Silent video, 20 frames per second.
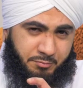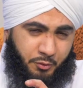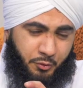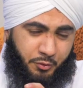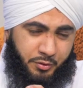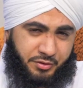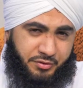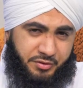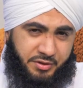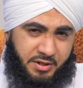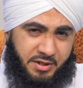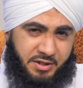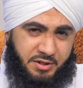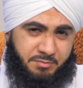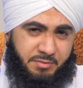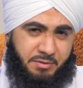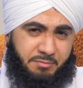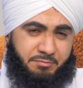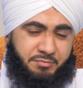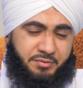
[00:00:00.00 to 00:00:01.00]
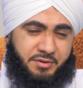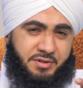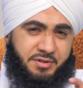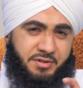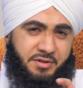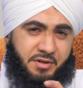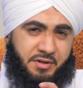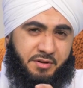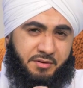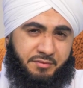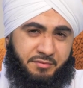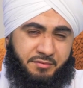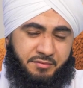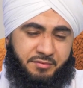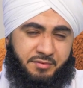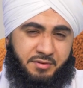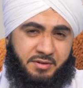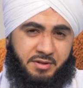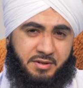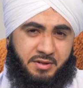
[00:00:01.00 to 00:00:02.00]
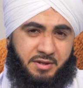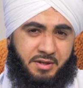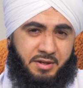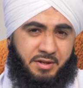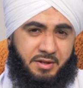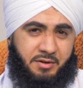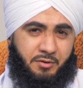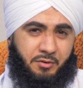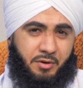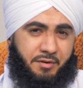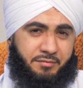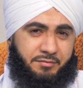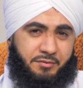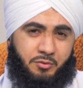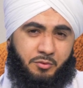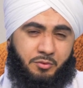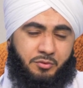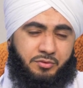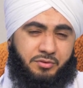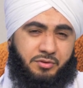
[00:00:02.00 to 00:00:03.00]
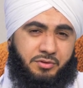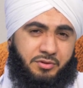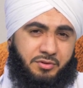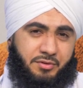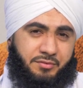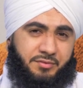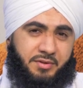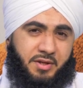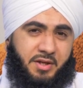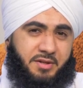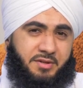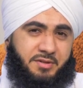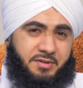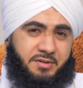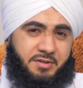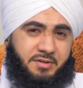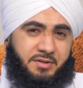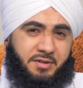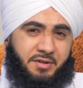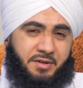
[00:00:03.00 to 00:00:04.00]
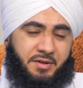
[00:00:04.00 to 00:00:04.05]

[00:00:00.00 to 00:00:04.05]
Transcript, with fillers: poetry has been preserved after hundreds of years.